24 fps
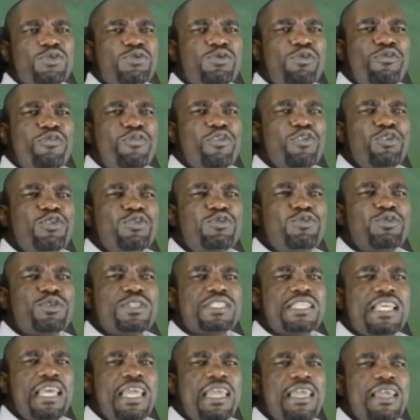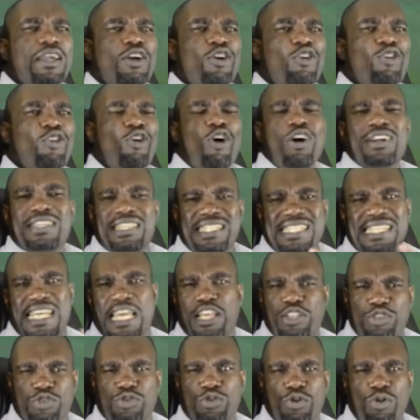So for you to say God
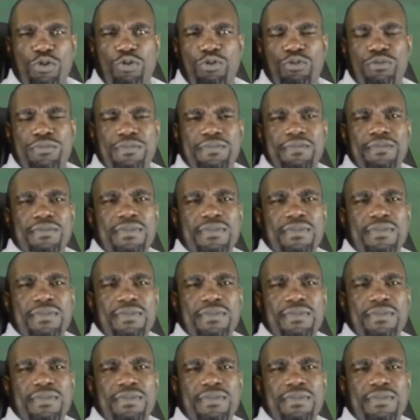said so,